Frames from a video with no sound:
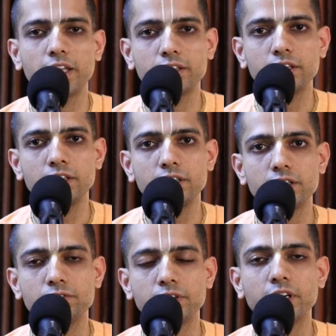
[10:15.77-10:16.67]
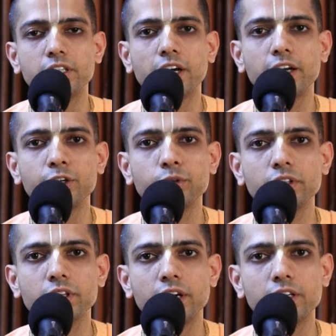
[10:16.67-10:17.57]
And then if you get tired
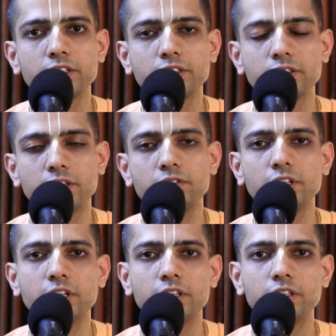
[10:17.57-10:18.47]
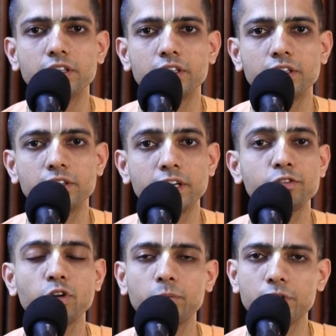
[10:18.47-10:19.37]
doing that, then we can
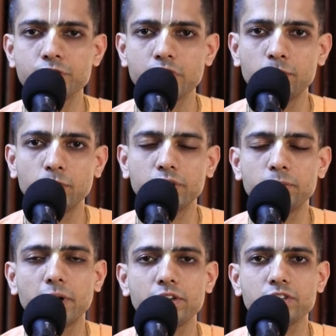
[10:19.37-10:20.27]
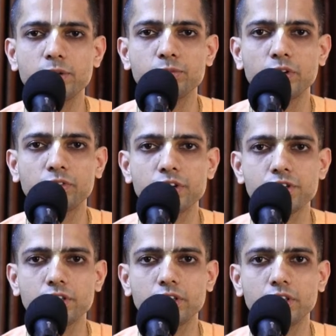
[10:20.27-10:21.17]
read from Krishna book, the pastimes of
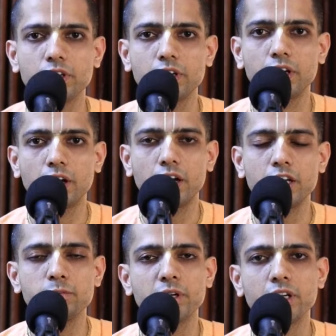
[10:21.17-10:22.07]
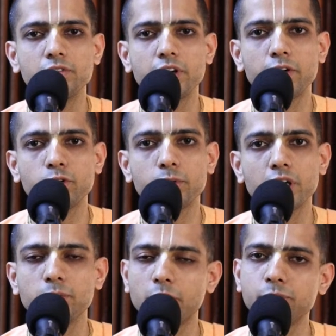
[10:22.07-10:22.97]
Krishna. Ultimately, we have to
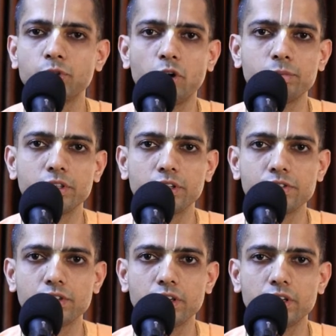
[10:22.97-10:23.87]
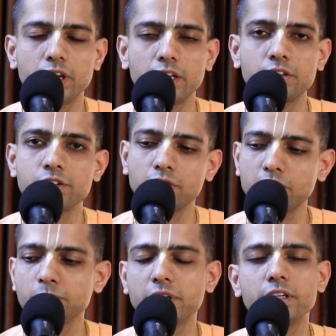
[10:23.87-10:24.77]
become absorbed in Krishna. And
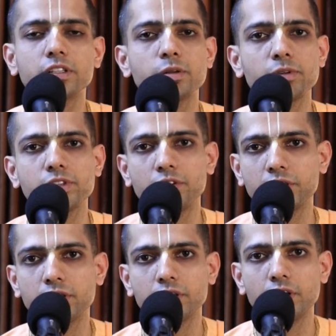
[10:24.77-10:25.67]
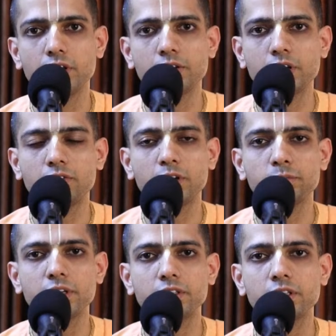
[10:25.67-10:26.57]
Shravanam Kirtanam is the way.
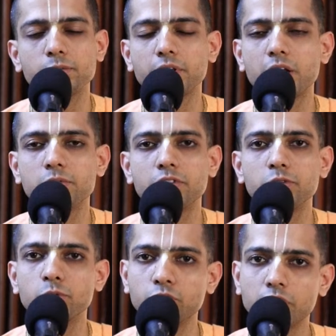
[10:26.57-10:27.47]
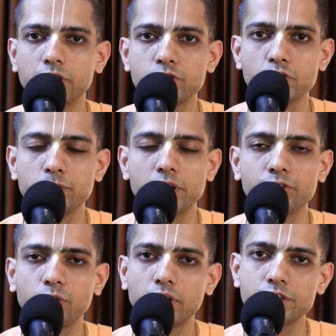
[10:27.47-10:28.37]
Shravanam Kirtanam can be with musical
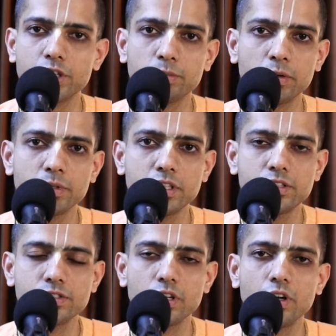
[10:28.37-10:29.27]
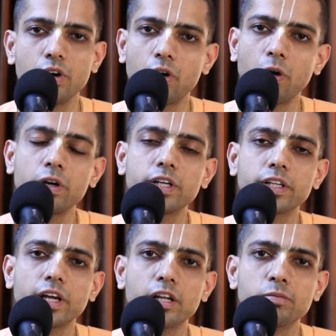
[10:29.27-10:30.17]
instruments on our japa beads, or
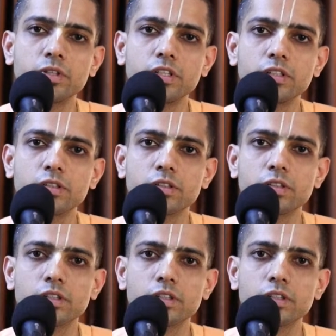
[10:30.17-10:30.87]
it can be